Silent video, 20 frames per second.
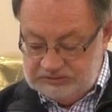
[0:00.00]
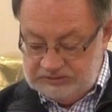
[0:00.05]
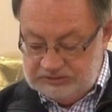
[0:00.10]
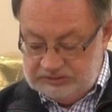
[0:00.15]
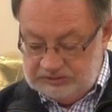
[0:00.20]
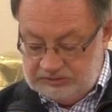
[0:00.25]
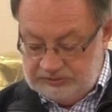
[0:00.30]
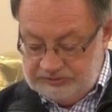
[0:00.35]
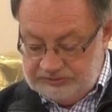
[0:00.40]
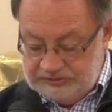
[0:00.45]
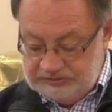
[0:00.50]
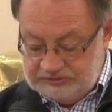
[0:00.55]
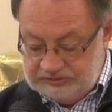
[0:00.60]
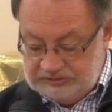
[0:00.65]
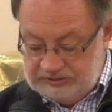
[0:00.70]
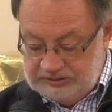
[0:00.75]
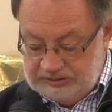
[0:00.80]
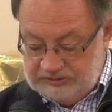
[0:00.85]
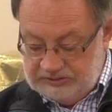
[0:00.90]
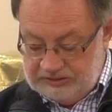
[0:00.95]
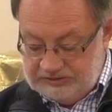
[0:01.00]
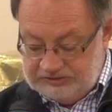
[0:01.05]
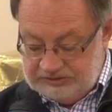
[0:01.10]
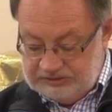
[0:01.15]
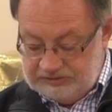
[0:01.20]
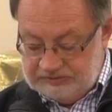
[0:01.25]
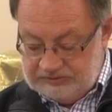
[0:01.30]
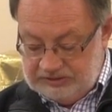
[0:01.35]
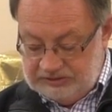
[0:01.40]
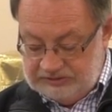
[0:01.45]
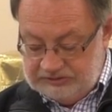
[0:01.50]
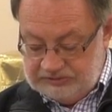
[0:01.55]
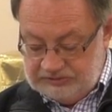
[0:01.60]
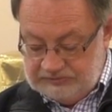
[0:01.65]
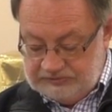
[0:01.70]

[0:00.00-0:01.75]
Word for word: you know, these are interesting things.